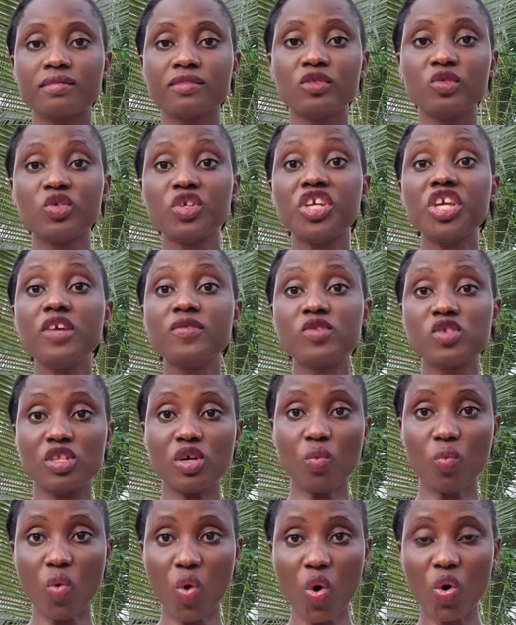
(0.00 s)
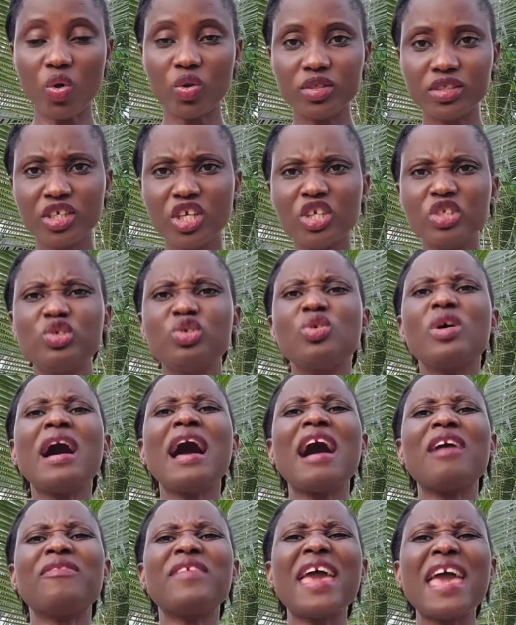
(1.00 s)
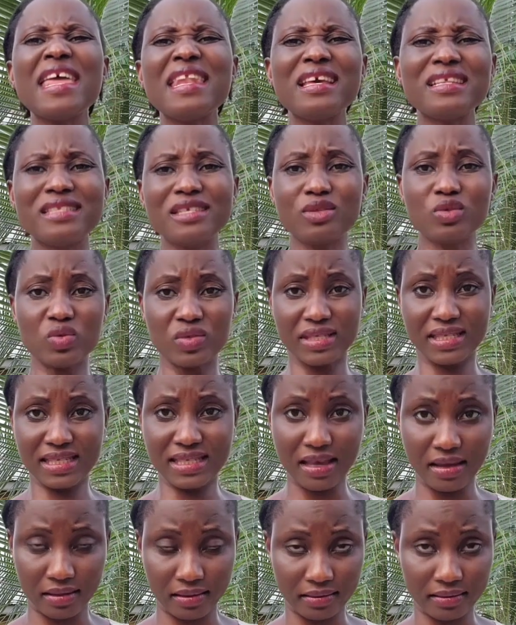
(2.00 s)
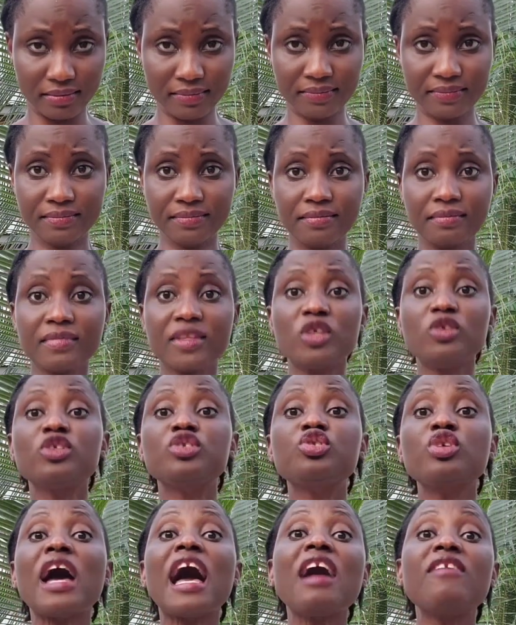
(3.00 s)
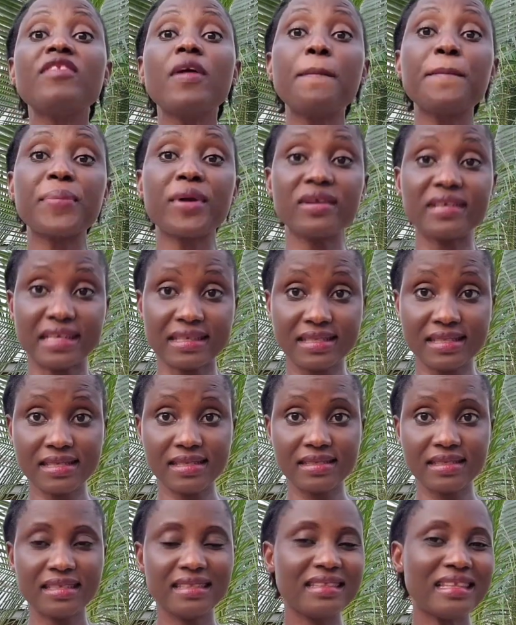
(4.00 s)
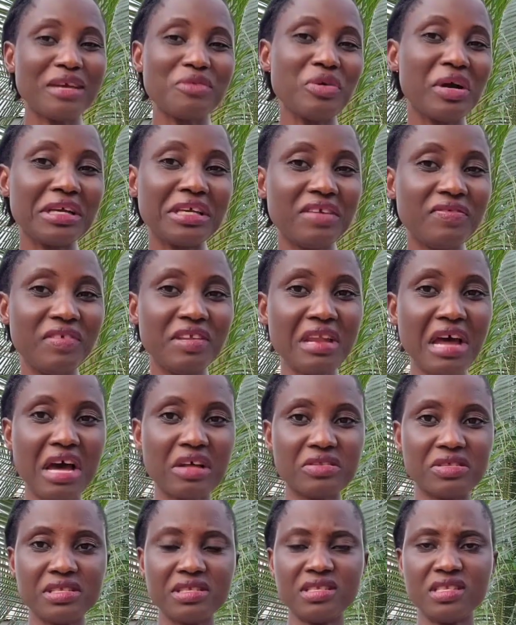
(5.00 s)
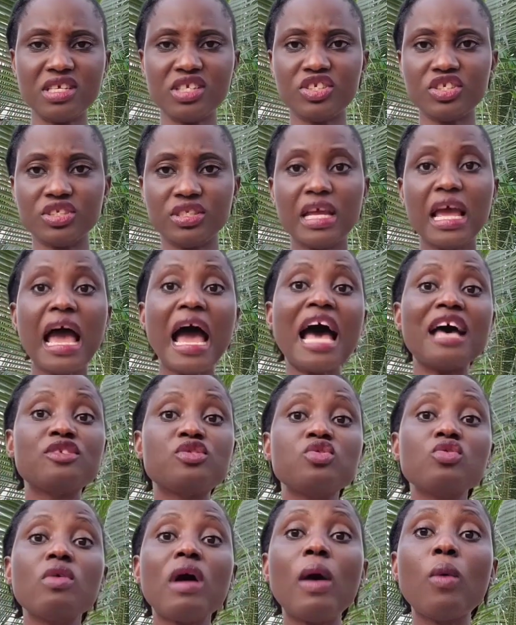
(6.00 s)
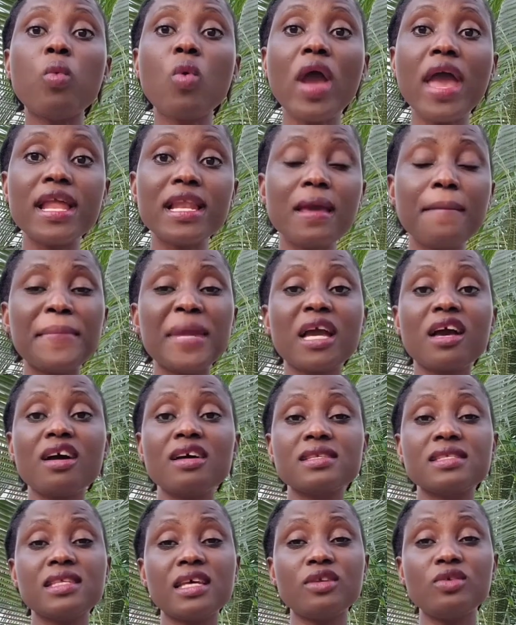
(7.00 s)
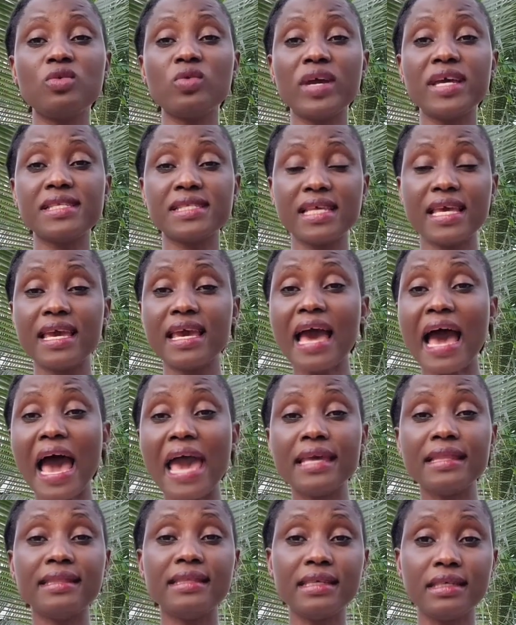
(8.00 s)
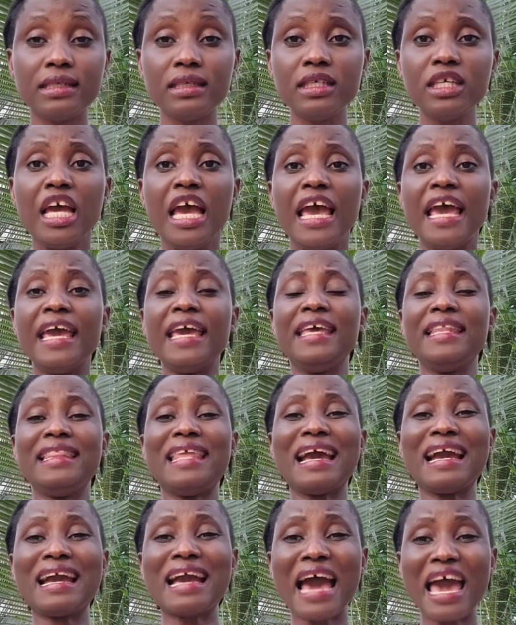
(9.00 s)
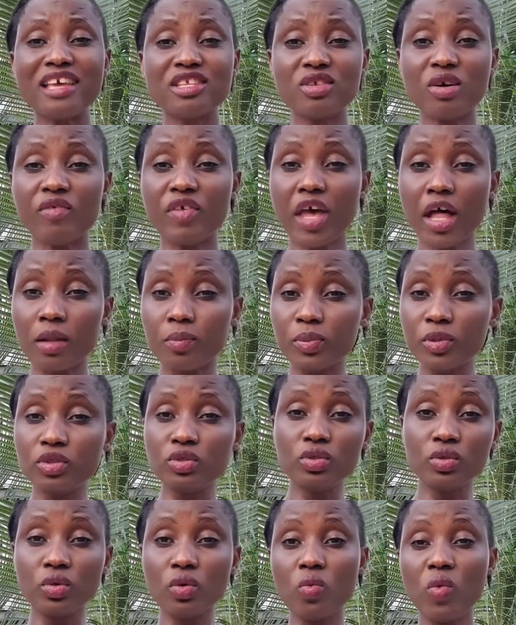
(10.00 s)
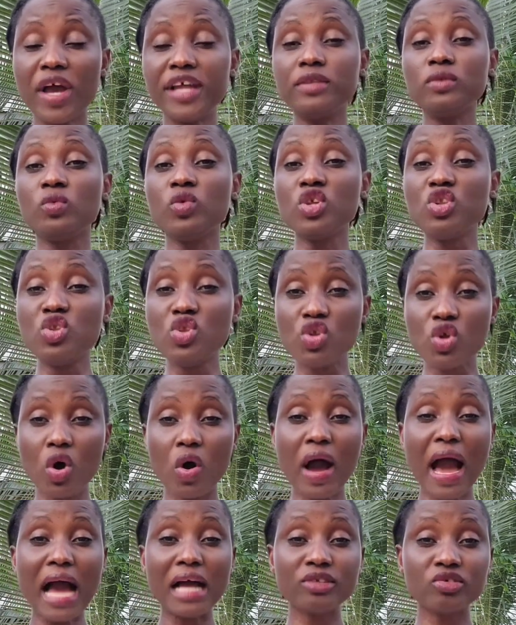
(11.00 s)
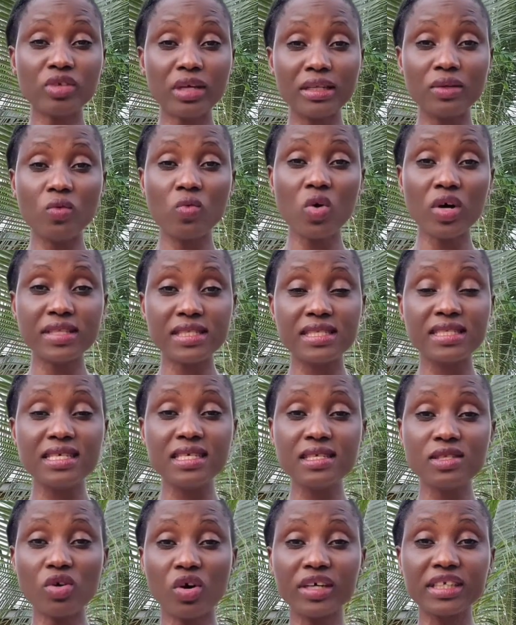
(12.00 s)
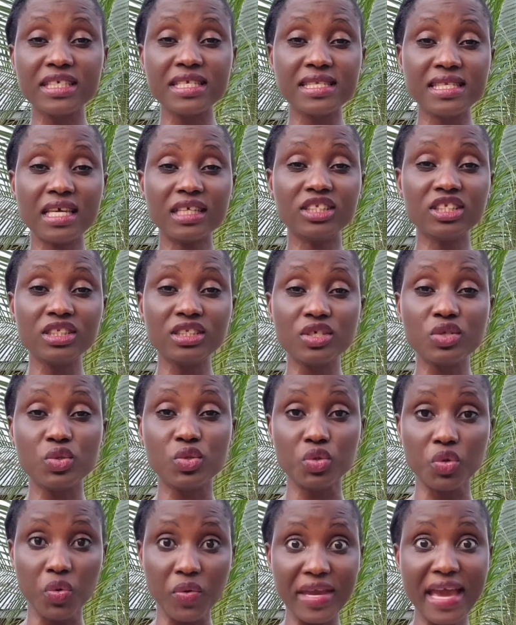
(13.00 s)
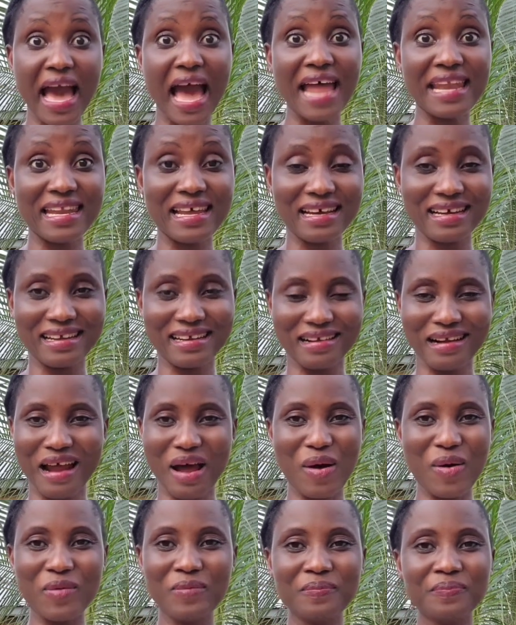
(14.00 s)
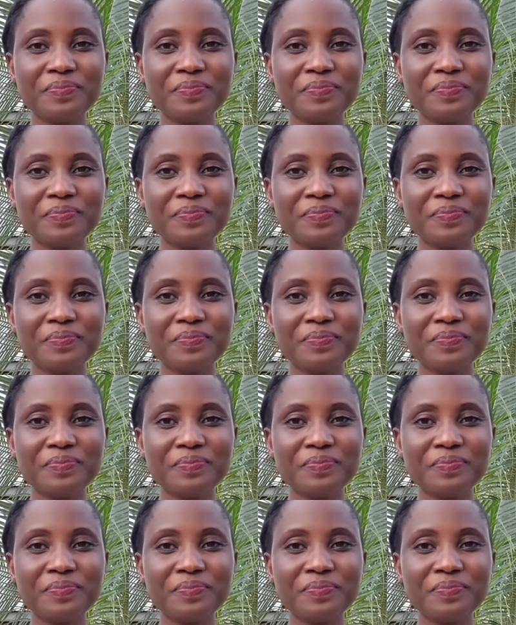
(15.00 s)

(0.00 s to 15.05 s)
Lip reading: to give to the world. You don't have anything to sell. You should have a product that you are giving out to the nation. As you are wailing because the USAID in the guise of helping you when we know actually what this organization is doing underground,